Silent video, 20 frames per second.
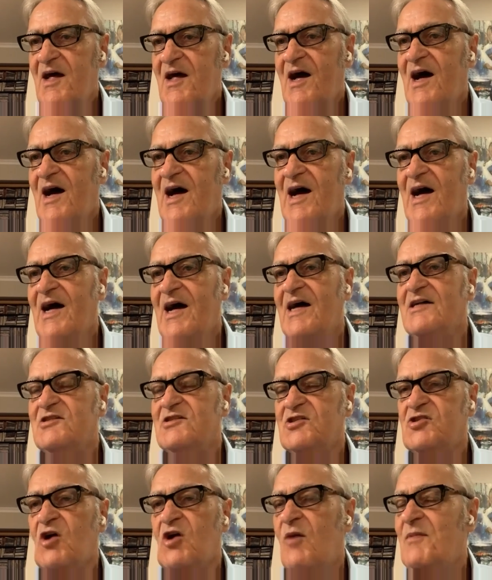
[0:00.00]
uh,
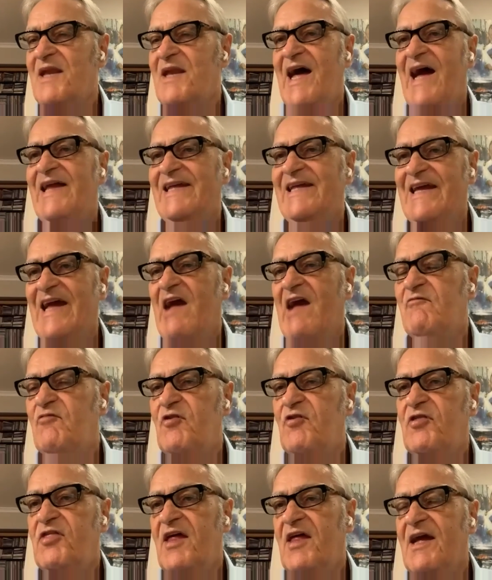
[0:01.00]
dominating
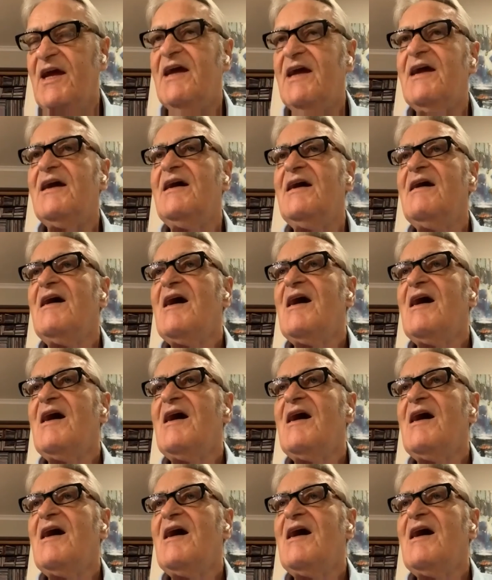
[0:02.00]
everything.